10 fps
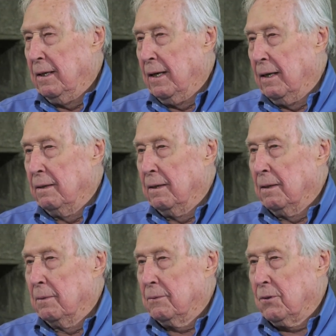and
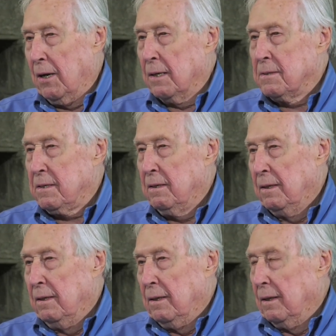the trust
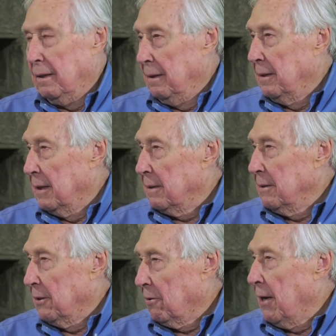that
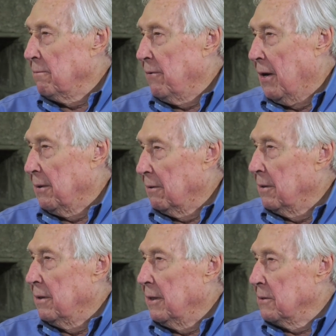your grandfather
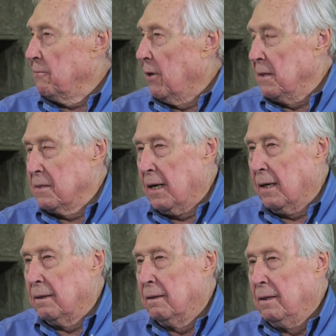and his friends
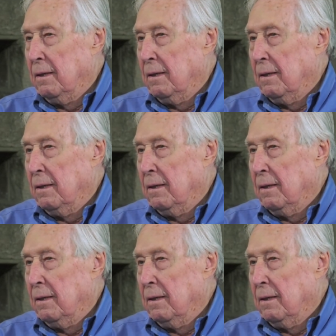had